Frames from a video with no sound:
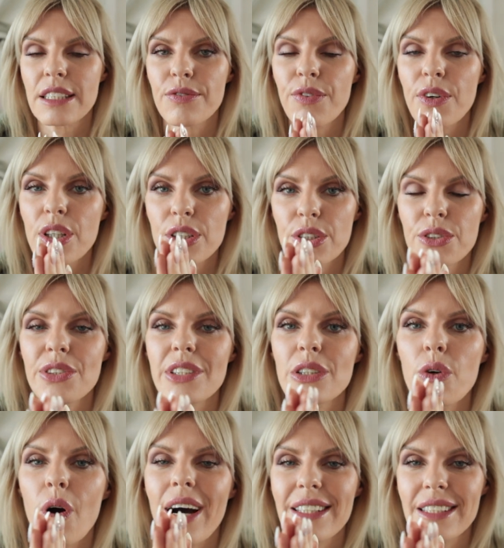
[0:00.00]
First, you need
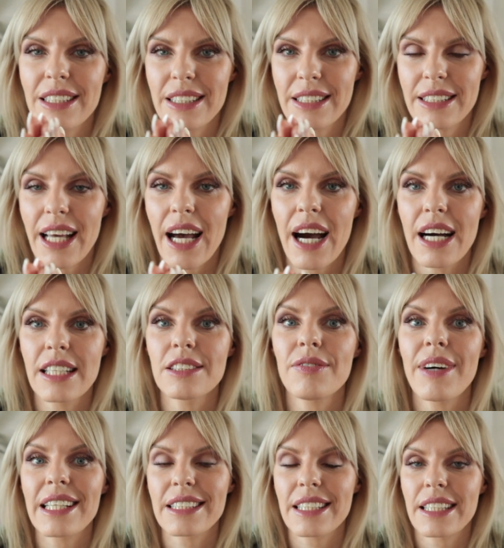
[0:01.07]
to understand
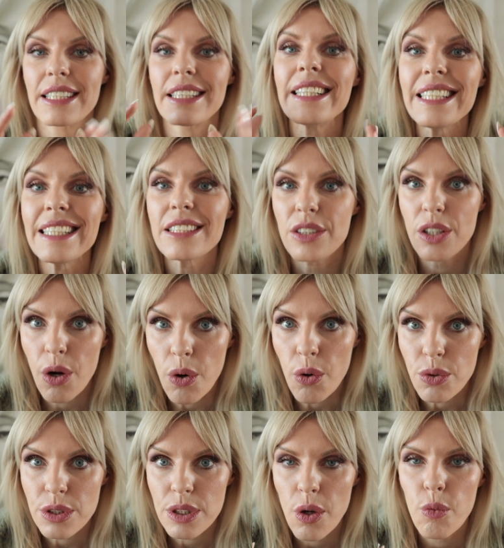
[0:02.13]
that he
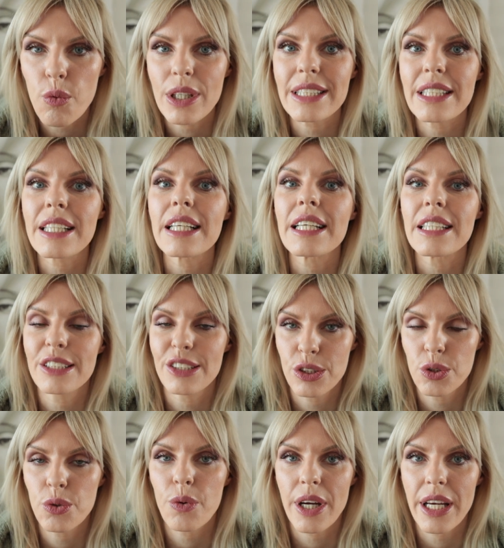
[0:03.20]
knows what he is
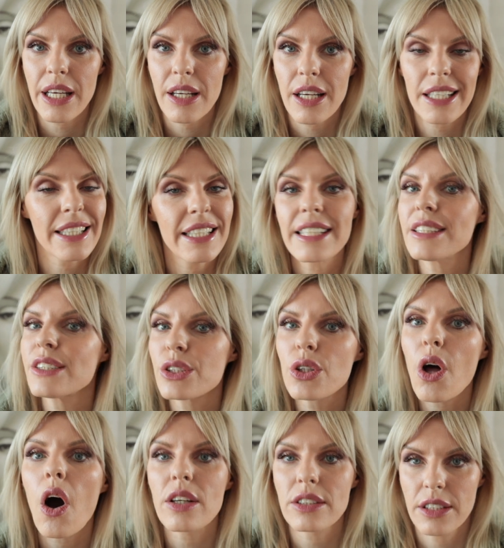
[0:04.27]
doing. He is
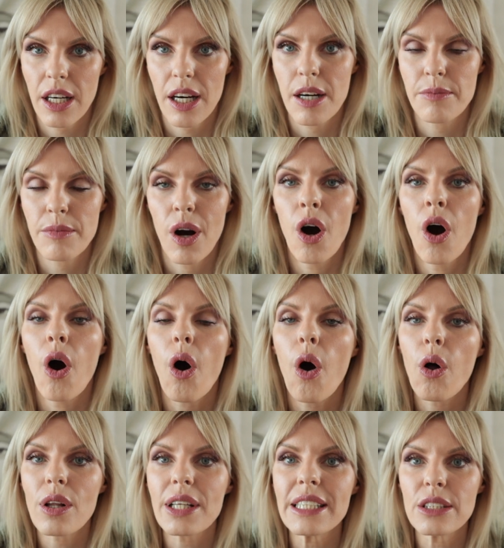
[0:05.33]
not dumb.
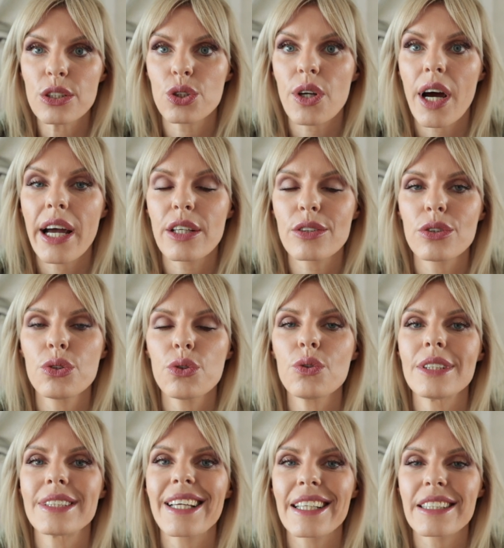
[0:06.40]
All he's trying to do
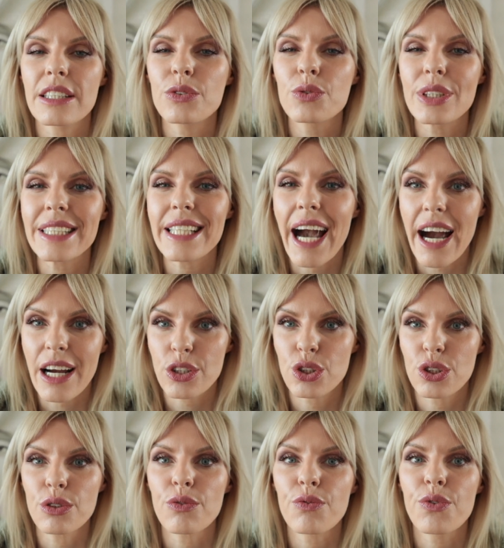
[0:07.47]
is get a
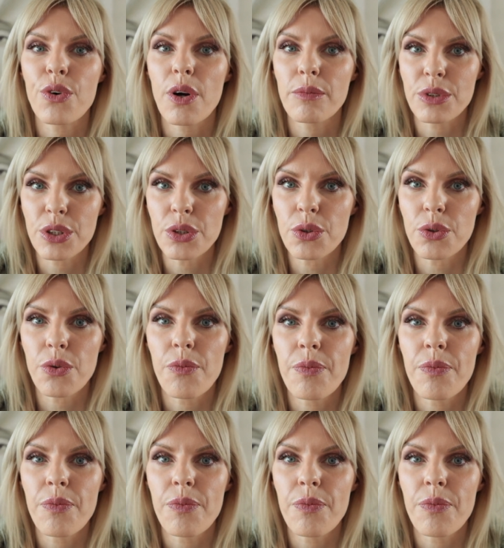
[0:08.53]
reaction from you.